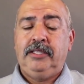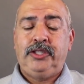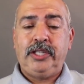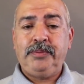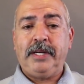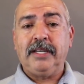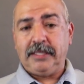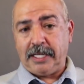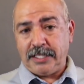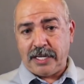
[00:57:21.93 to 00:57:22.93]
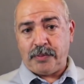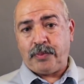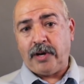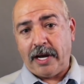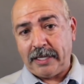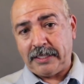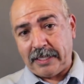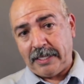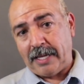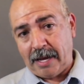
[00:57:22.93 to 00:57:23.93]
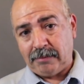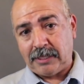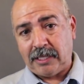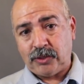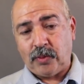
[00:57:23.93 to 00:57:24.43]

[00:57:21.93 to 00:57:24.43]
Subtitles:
just because I sent products into Amazon's